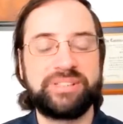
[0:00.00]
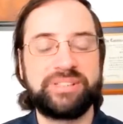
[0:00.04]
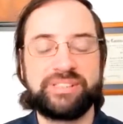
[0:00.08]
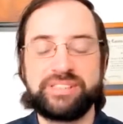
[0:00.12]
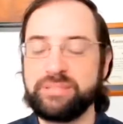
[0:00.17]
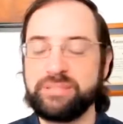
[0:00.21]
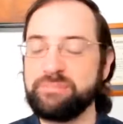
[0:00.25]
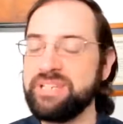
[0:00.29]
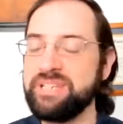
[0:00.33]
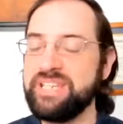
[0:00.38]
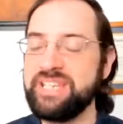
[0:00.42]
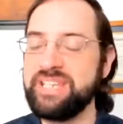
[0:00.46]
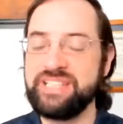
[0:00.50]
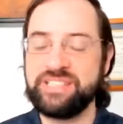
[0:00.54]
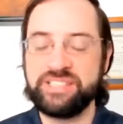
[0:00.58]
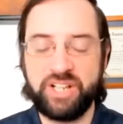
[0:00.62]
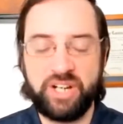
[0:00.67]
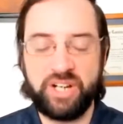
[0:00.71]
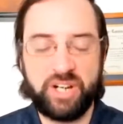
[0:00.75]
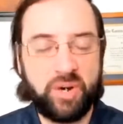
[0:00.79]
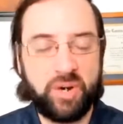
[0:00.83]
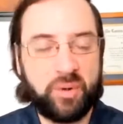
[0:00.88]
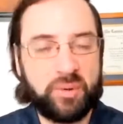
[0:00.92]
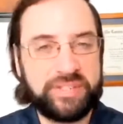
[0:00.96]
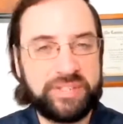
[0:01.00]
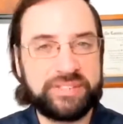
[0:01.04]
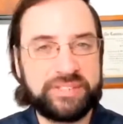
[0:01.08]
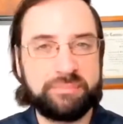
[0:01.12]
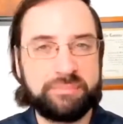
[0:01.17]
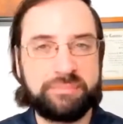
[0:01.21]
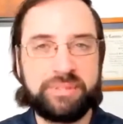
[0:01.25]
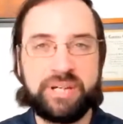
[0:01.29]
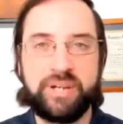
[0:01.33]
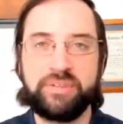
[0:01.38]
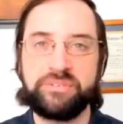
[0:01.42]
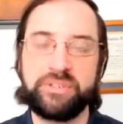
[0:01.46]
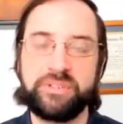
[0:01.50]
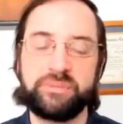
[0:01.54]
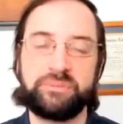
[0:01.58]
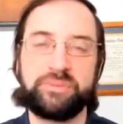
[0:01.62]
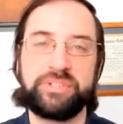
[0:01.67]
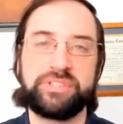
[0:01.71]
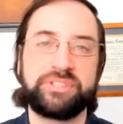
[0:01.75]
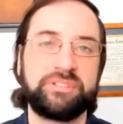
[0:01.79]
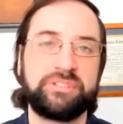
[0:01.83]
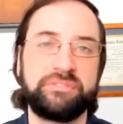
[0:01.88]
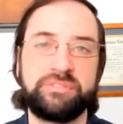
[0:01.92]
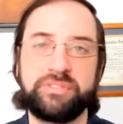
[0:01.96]
But to me, it's always
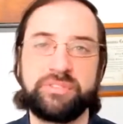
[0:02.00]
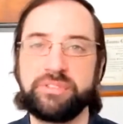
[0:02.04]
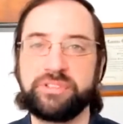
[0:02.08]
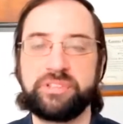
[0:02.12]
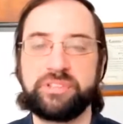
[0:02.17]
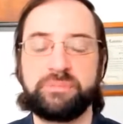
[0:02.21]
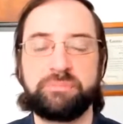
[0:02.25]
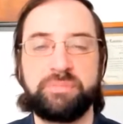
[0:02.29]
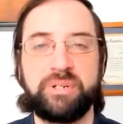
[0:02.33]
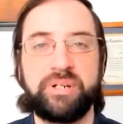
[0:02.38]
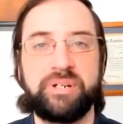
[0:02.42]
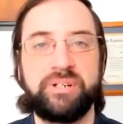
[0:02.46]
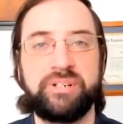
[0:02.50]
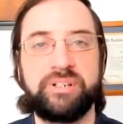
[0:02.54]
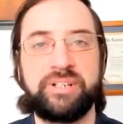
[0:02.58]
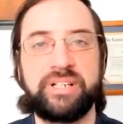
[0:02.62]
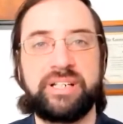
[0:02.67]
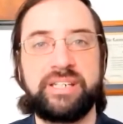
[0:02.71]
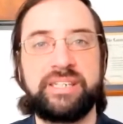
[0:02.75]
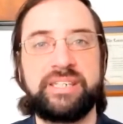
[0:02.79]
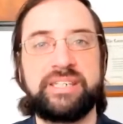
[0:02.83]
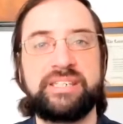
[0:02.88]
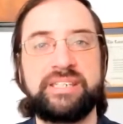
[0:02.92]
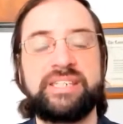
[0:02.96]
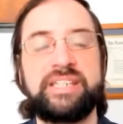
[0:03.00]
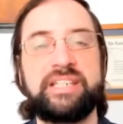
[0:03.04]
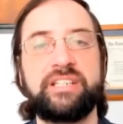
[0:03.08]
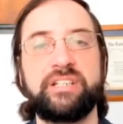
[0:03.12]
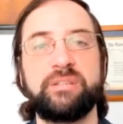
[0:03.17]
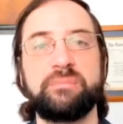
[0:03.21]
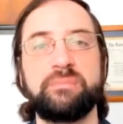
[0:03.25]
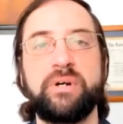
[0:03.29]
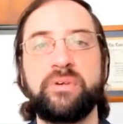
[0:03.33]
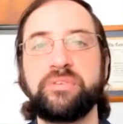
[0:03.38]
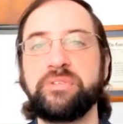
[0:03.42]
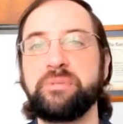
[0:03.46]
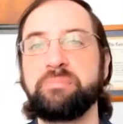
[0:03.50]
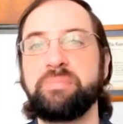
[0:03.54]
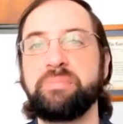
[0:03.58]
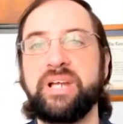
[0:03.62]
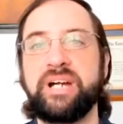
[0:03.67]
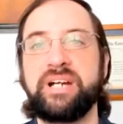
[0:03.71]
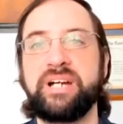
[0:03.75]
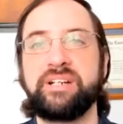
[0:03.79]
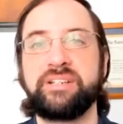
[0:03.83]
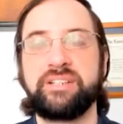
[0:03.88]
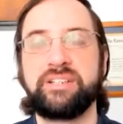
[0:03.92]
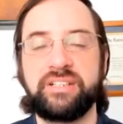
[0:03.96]
about the risk aversion part and the dealer
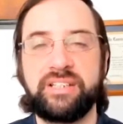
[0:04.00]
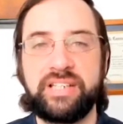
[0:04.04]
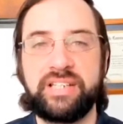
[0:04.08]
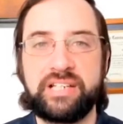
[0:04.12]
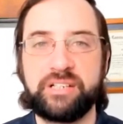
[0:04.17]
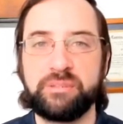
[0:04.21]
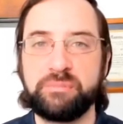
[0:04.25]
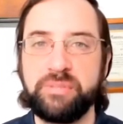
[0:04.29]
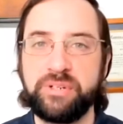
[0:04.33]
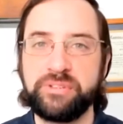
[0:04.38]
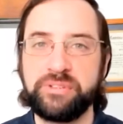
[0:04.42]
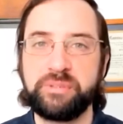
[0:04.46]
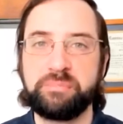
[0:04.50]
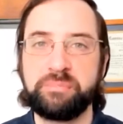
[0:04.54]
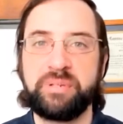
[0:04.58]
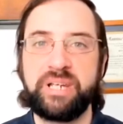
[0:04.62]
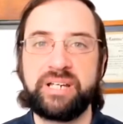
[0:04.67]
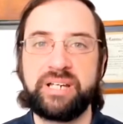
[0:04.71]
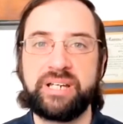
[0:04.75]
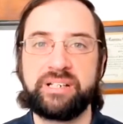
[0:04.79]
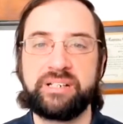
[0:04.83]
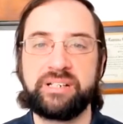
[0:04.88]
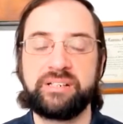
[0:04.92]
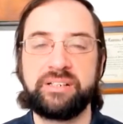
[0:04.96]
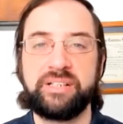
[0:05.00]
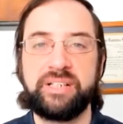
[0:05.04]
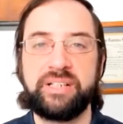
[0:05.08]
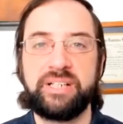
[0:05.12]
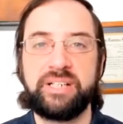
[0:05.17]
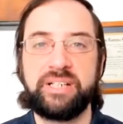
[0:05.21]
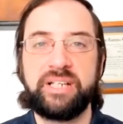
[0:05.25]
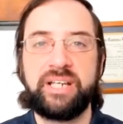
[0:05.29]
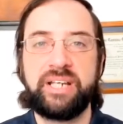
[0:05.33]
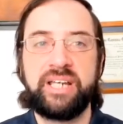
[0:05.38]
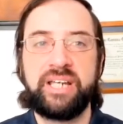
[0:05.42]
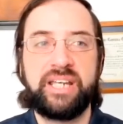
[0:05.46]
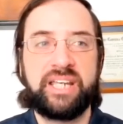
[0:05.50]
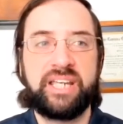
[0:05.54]
multiplier, the collateral multiplier.